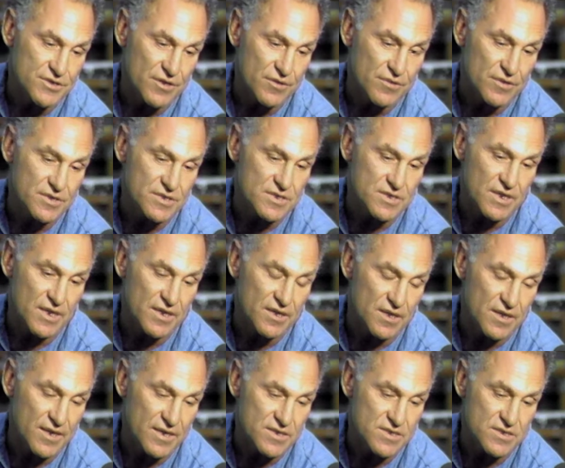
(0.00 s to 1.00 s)
I don't think
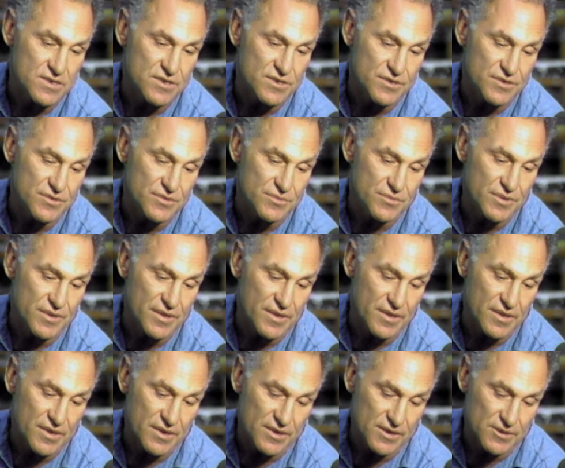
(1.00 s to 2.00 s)
scale has to do with
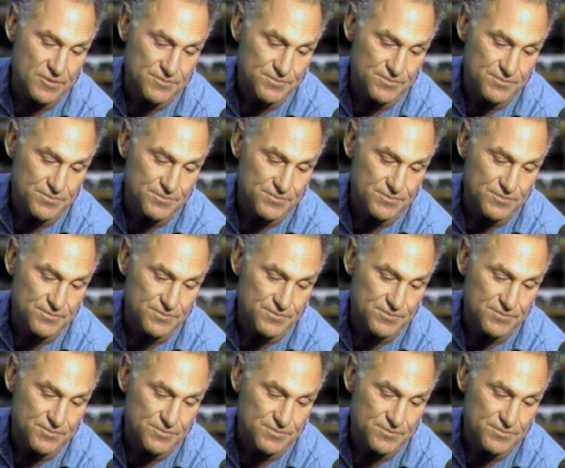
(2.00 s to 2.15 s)
uh,